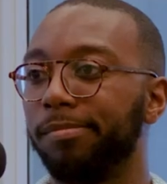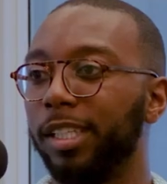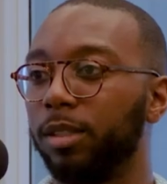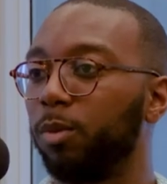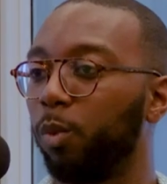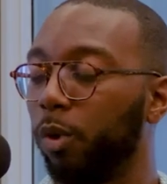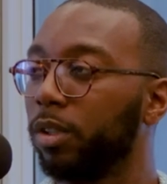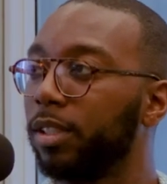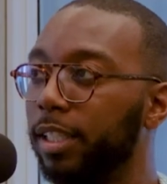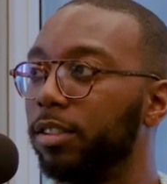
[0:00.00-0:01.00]
It's
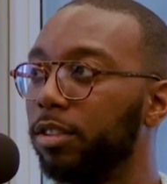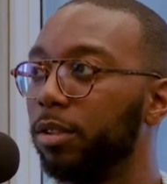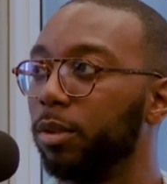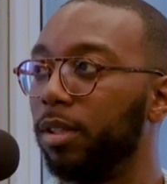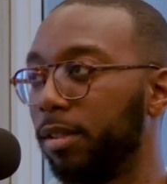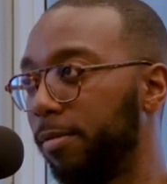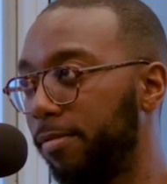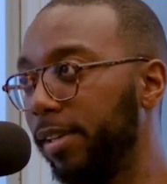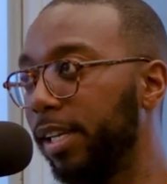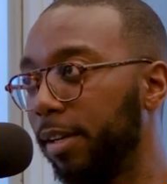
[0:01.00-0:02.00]
worked into the
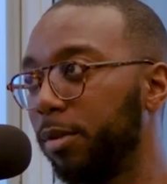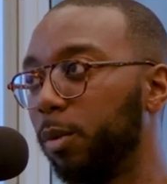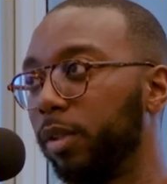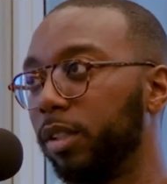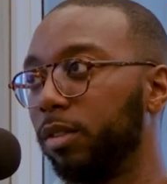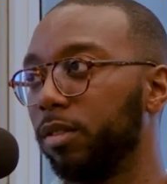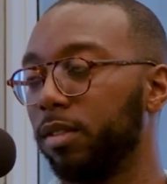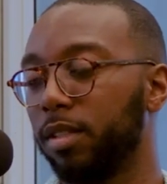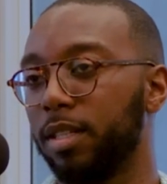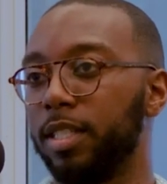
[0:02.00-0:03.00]
fee, if you will,
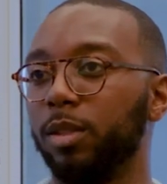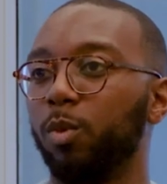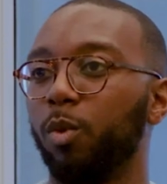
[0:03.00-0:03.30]
is